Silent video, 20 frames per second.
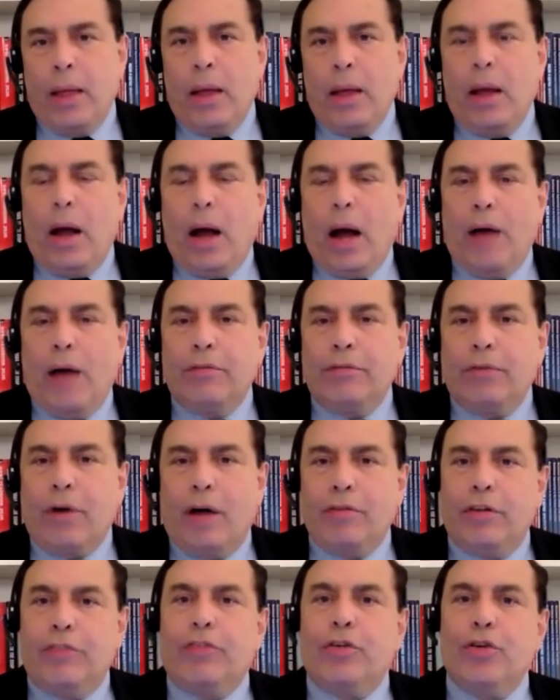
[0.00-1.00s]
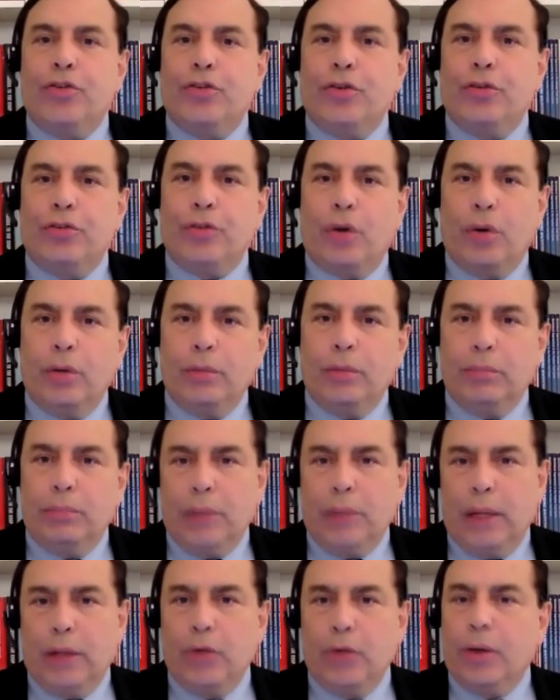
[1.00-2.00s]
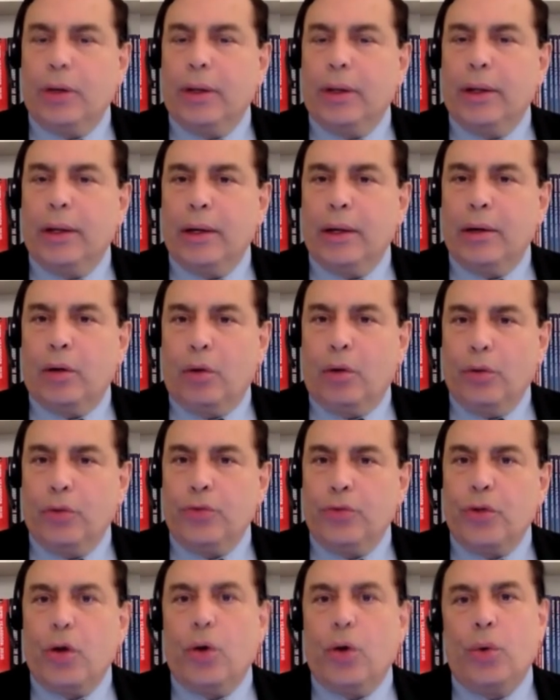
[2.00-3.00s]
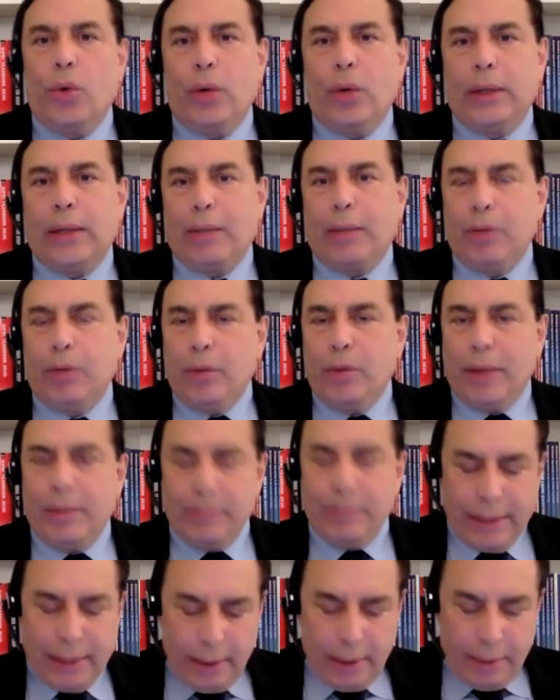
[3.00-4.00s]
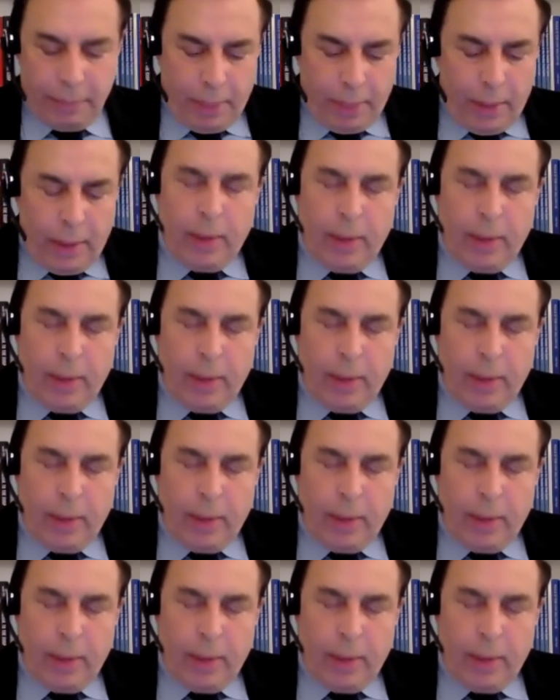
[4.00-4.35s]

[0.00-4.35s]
of a future zone nuclear, also WMD.